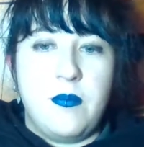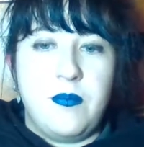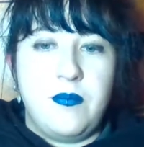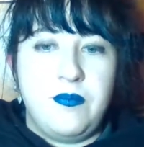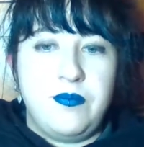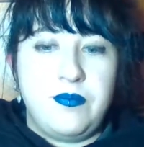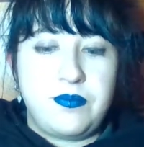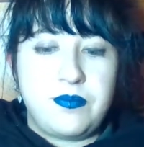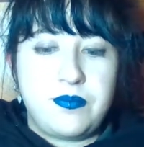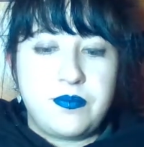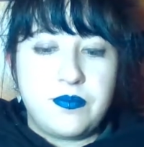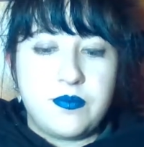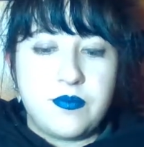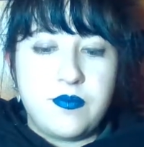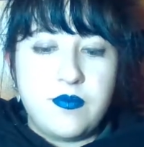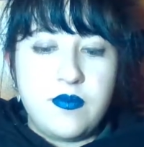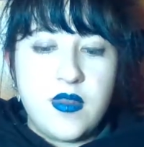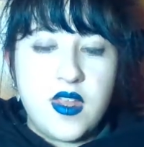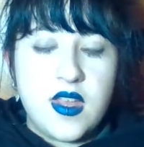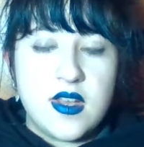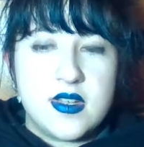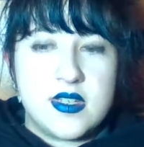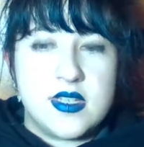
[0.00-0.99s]

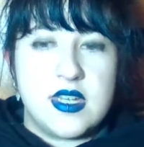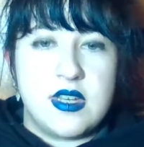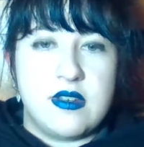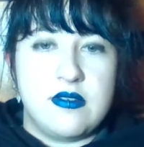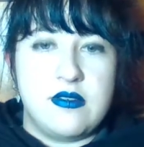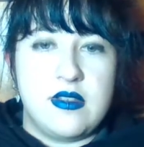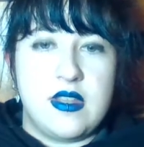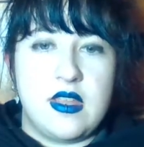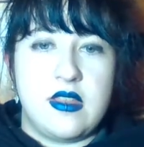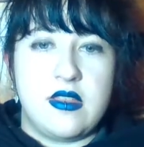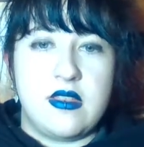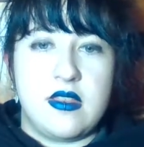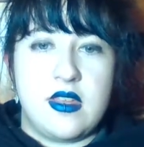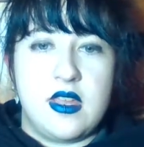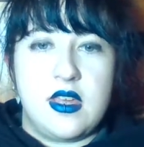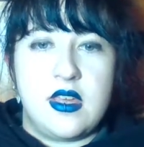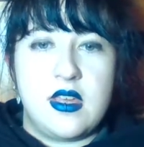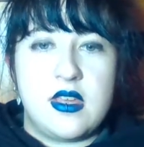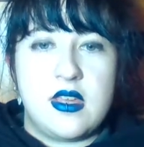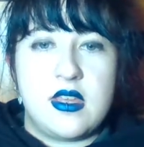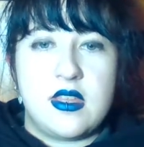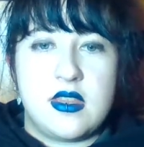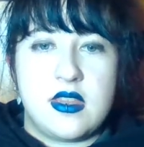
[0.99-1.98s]
I
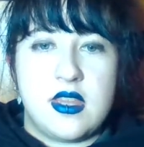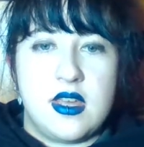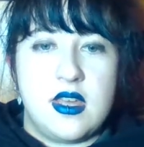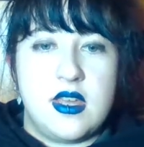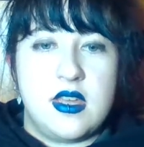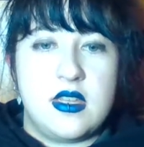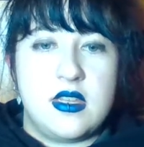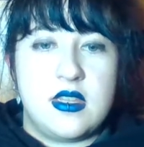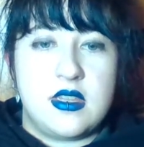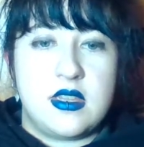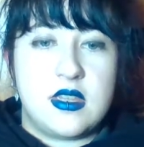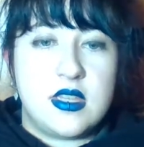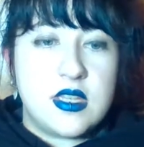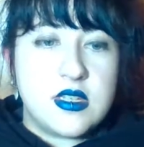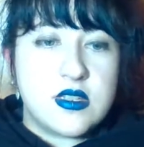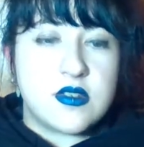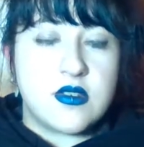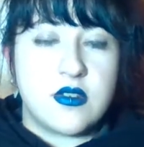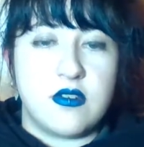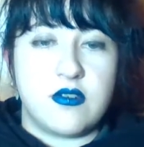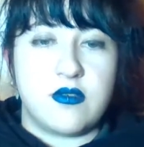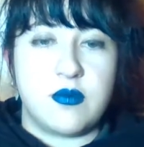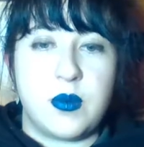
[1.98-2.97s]
definitely think that
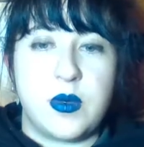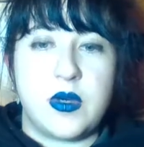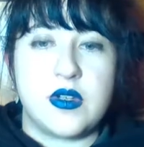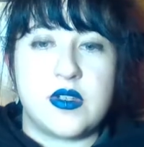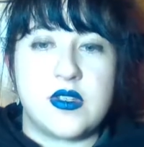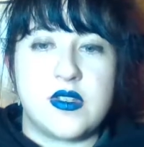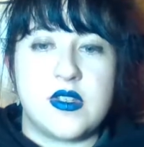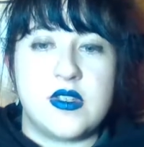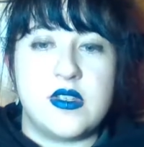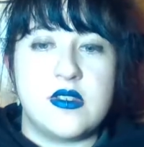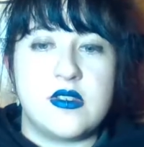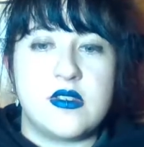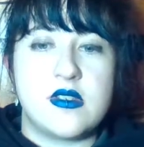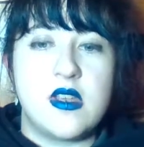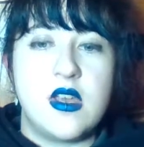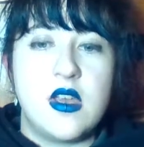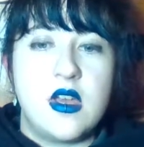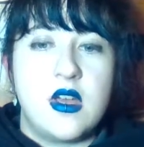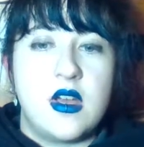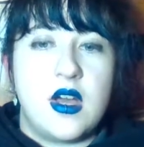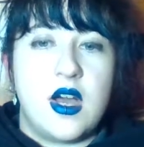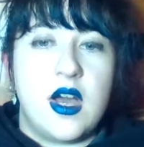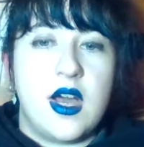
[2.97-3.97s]
these sort of
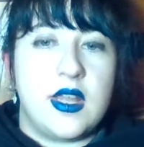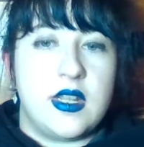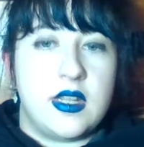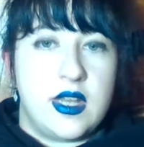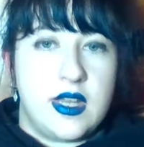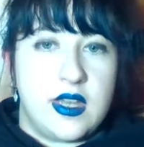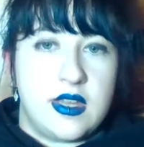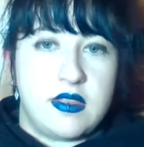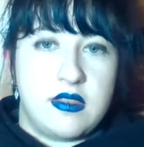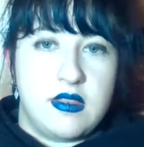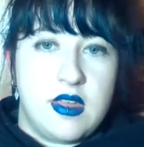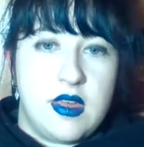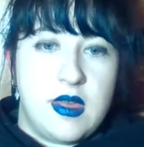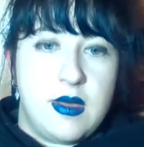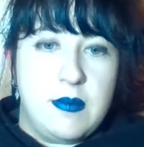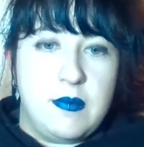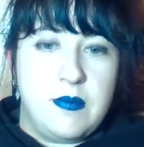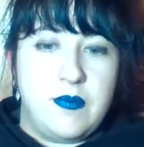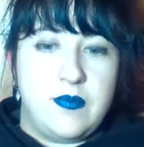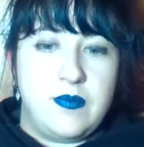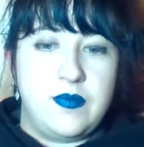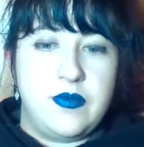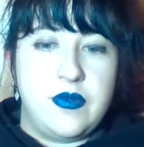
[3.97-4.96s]
boxes, I
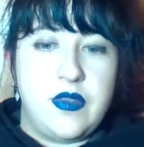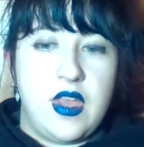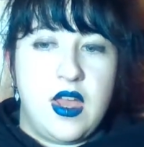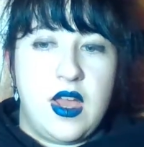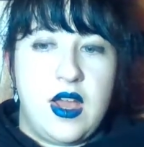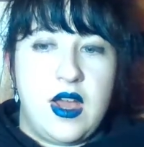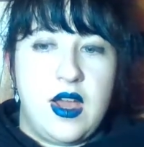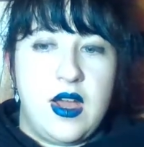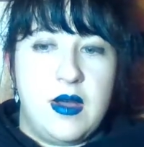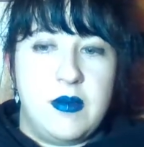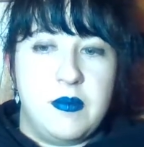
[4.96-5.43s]
like them